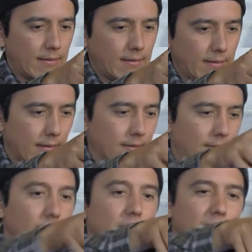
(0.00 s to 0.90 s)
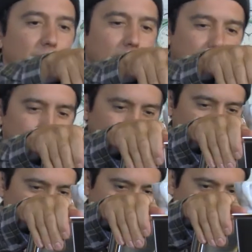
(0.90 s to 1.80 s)
see what I mean, like
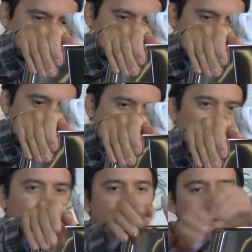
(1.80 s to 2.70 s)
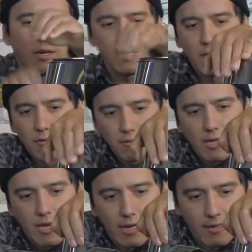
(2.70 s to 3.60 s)
just trying to go
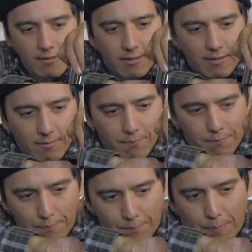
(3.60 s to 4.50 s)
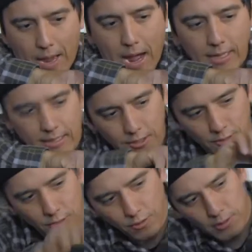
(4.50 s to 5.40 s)
tight to back
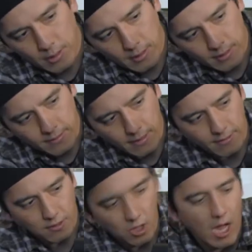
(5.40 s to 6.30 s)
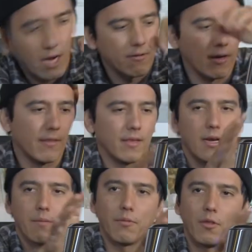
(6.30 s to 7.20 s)
to, says lock right
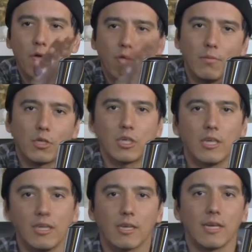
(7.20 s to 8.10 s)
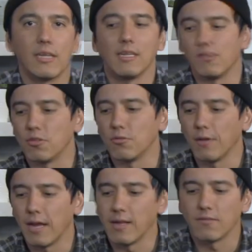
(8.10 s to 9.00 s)
there, but the whole machine kind of need two
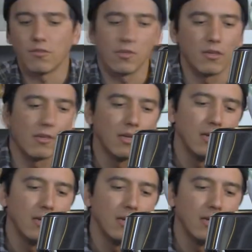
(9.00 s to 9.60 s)
hands to